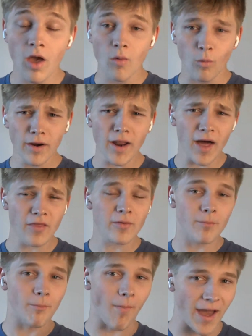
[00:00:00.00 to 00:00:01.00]
One other
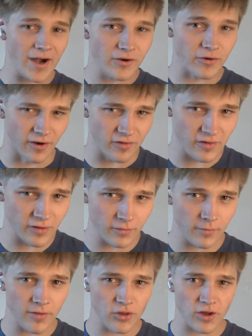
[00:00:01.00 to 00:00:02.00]
minor criticism
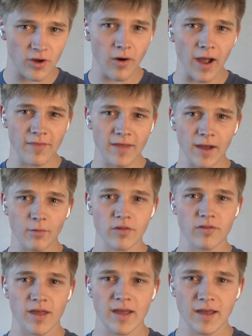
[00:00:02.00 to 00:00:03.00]
of the show, I think I would say,